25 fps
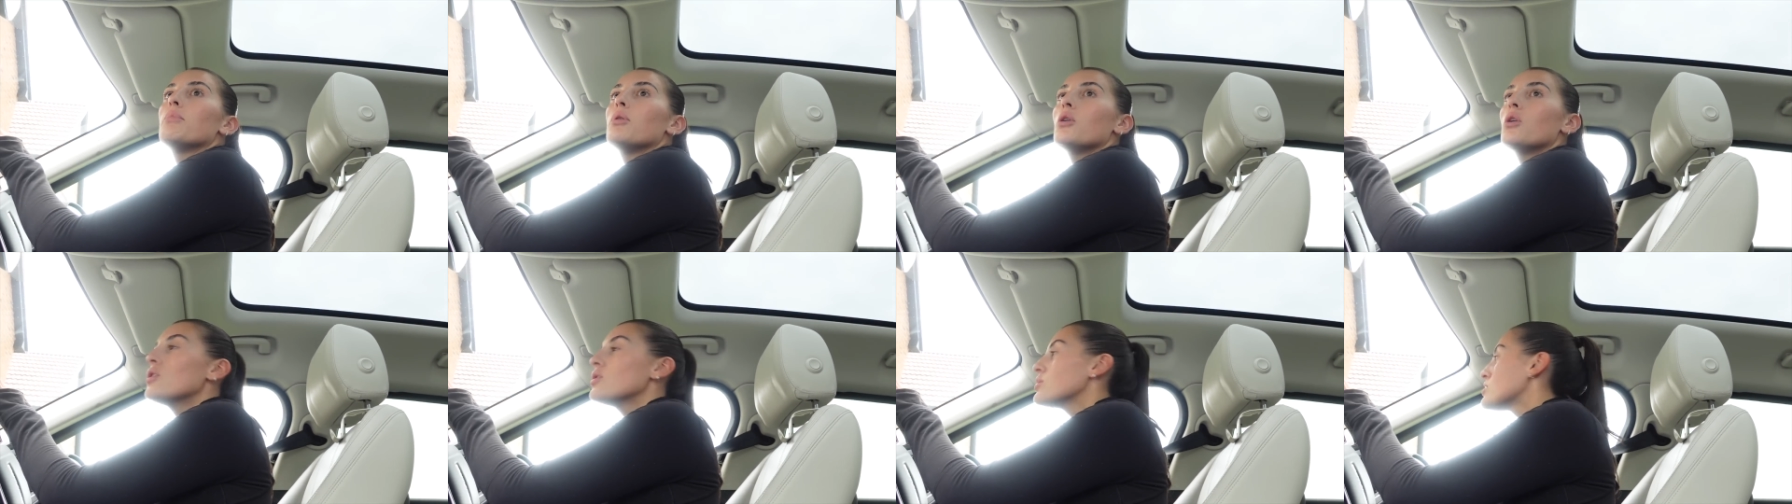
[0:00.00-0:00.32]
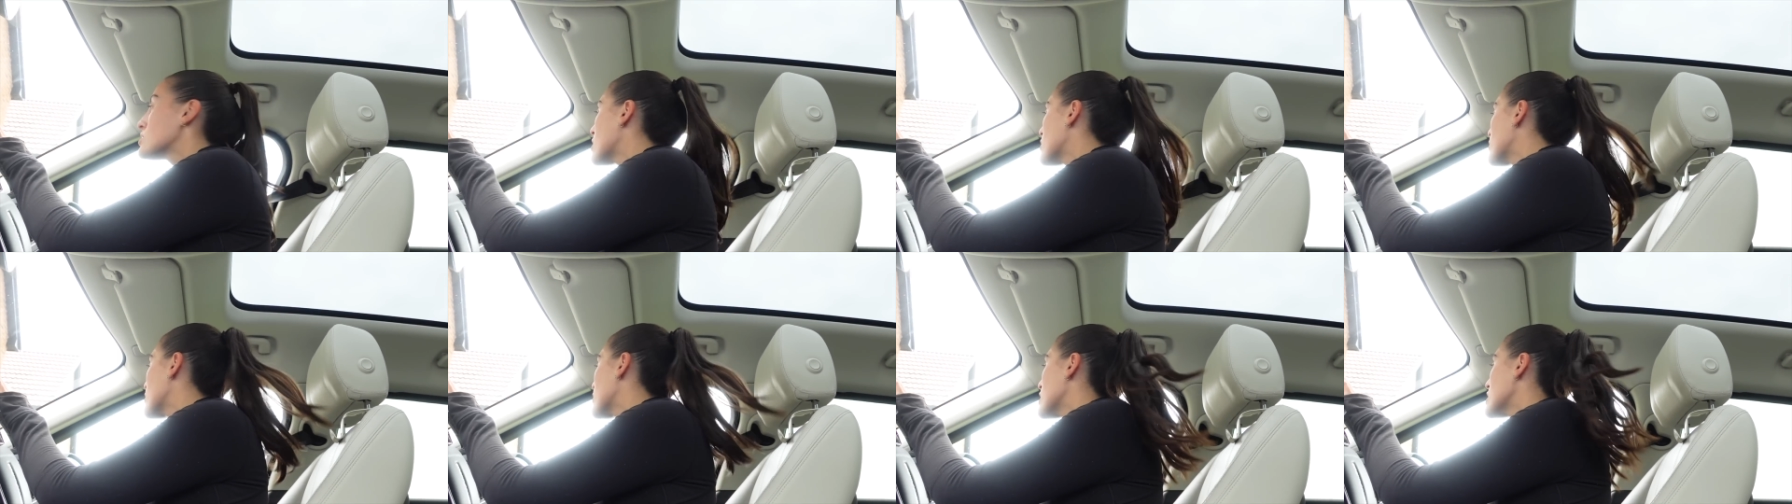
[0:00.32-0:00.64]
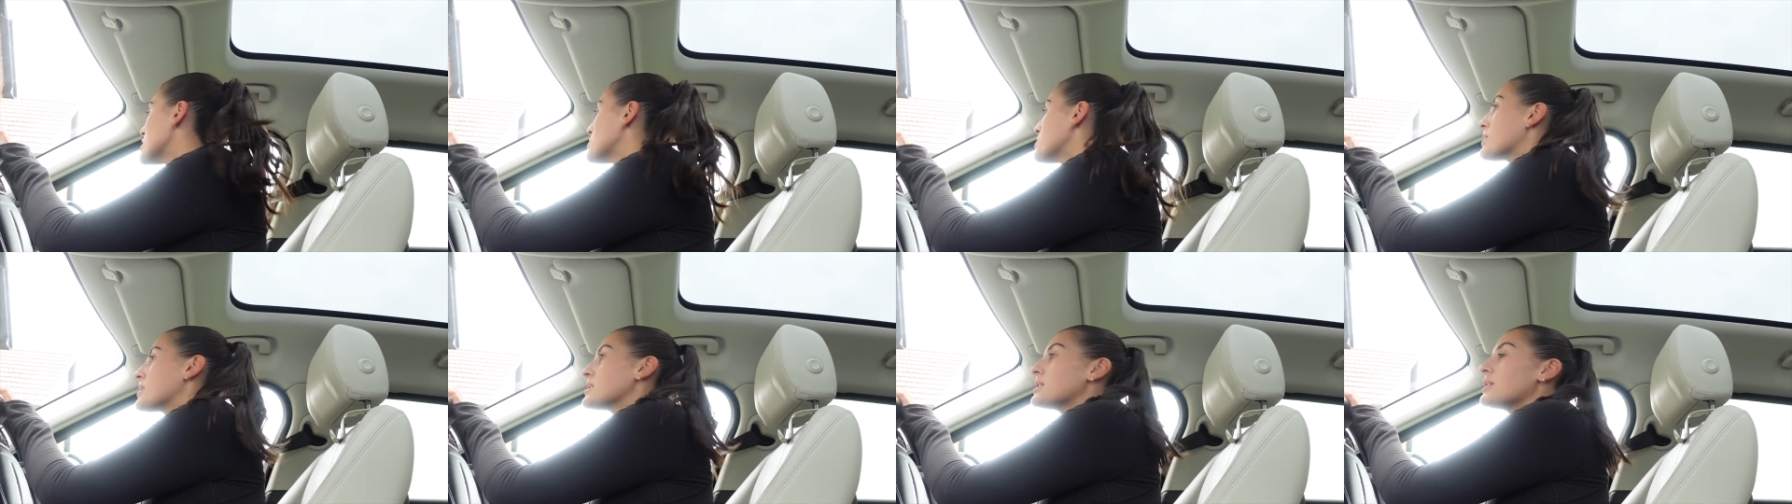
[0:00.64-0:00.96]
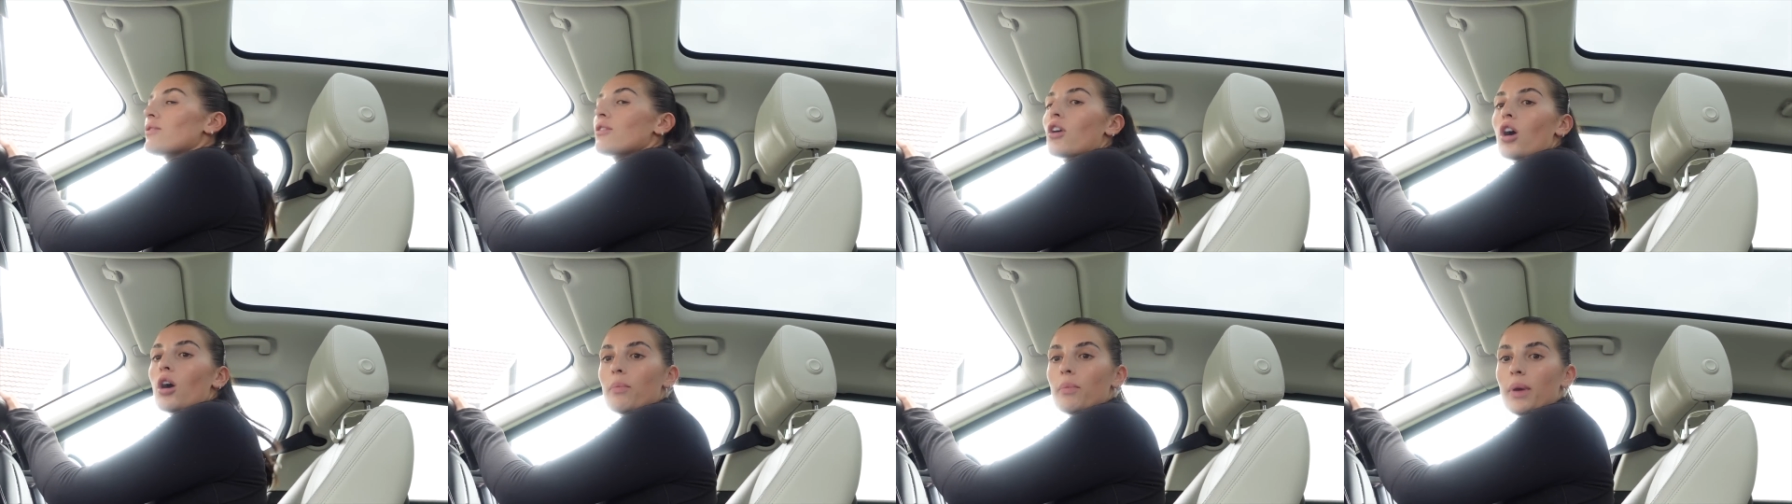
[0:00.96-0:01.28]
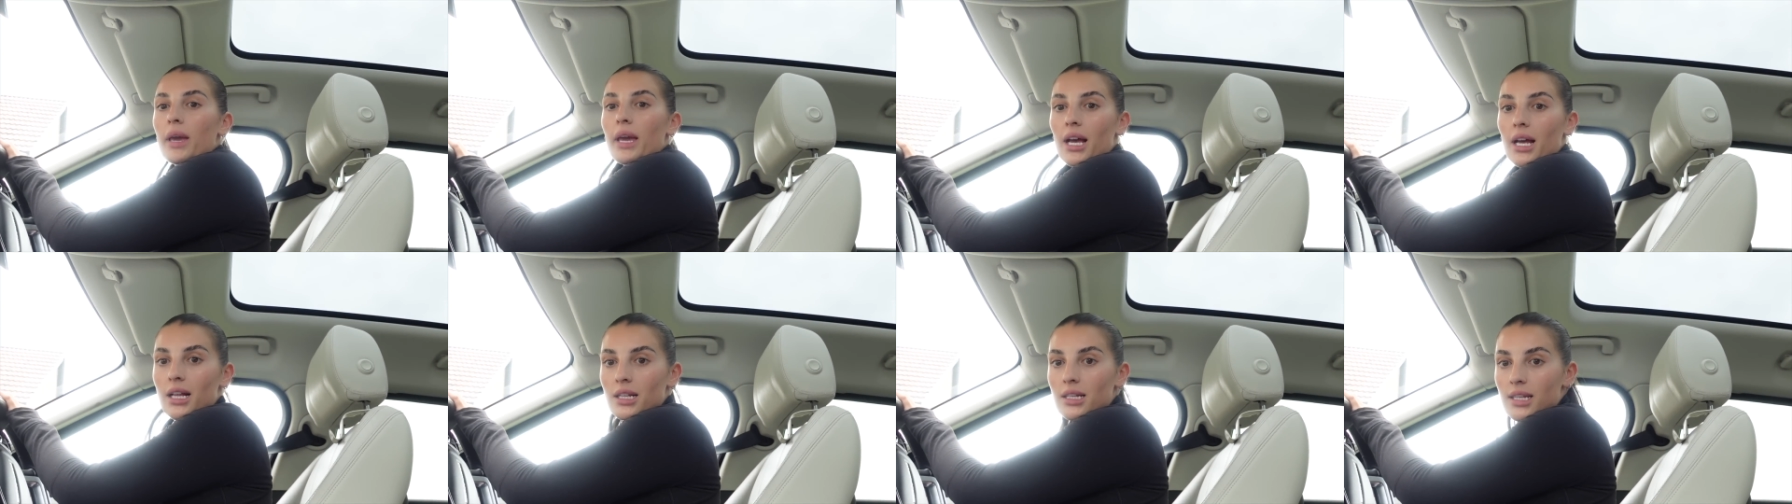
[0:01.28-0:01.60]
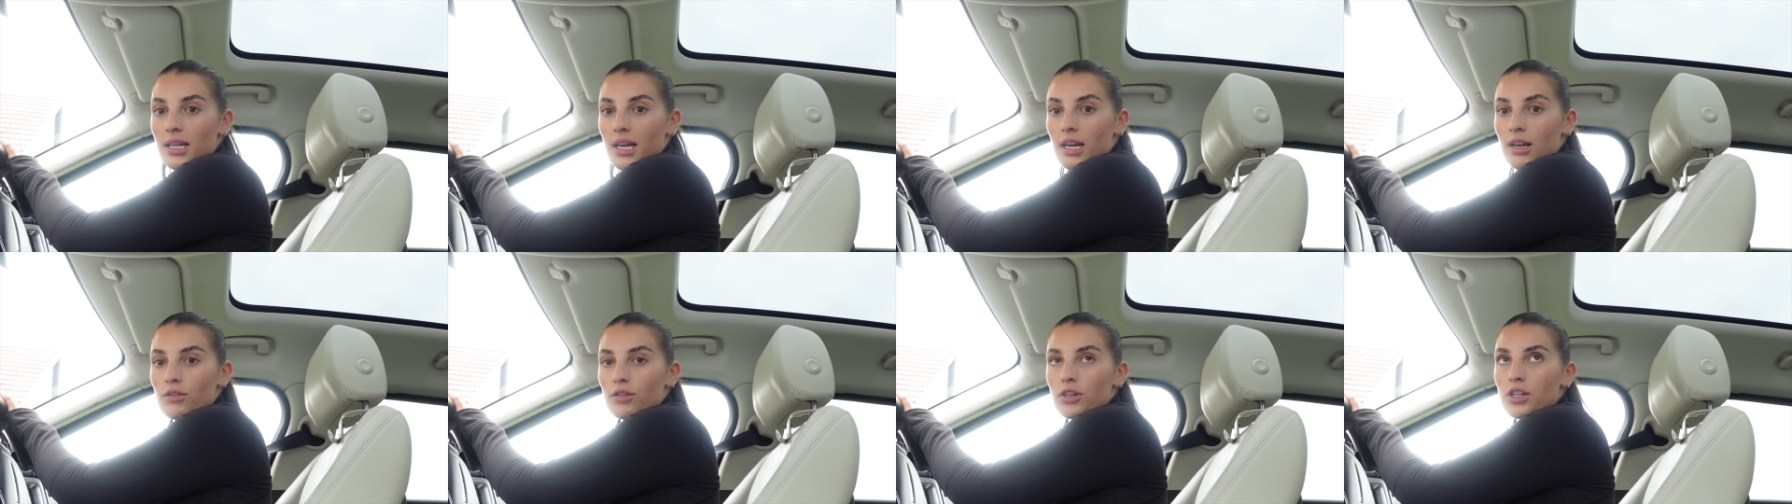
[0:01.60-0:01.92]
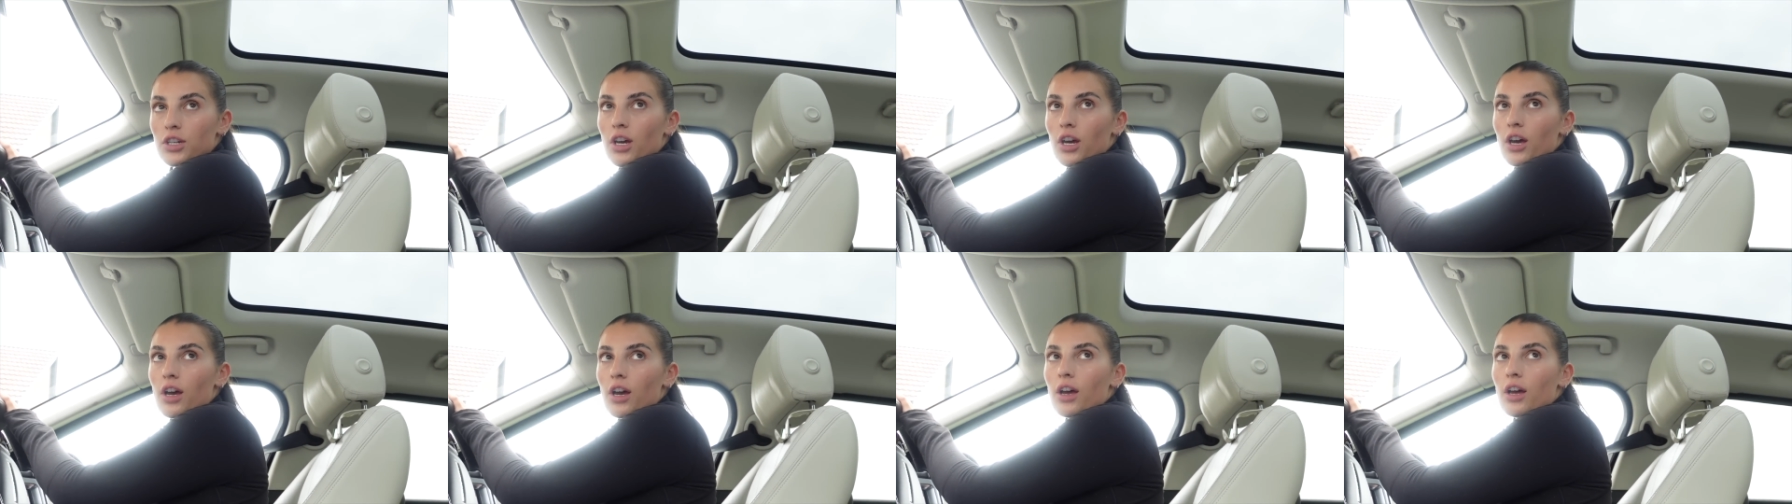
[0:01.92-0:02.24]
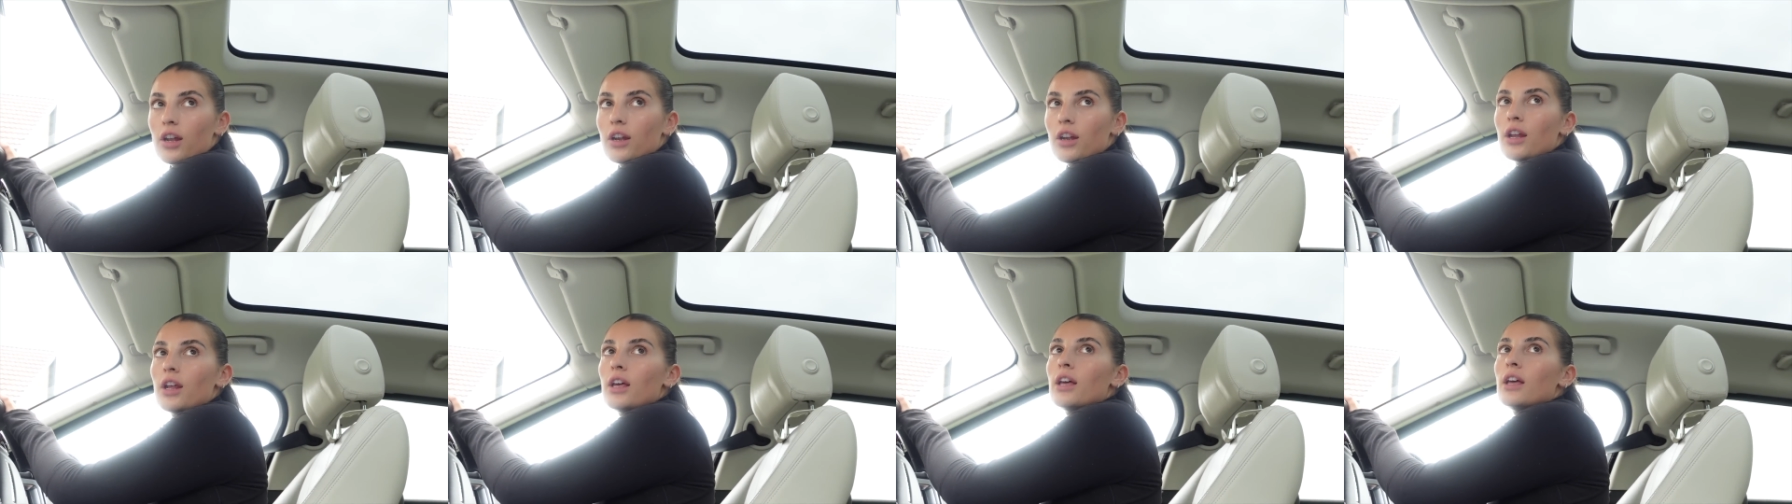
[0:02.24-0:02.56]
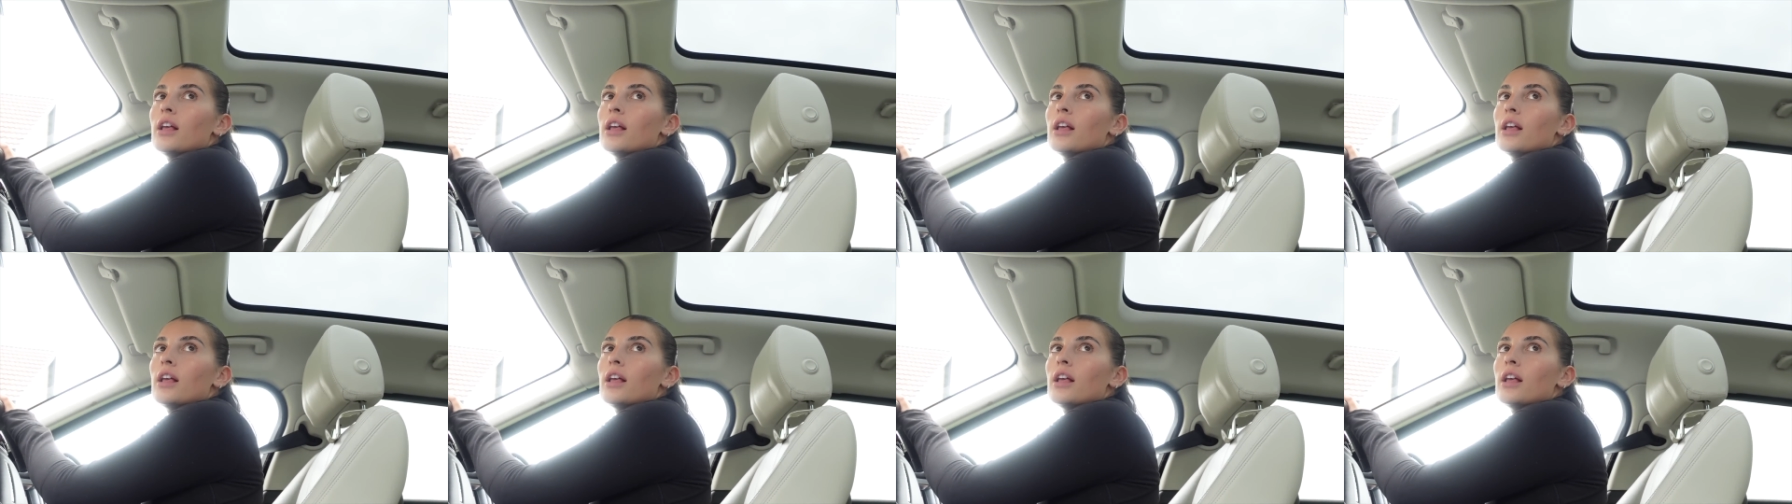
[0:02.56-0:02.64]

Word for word: post office because I've got a PLT return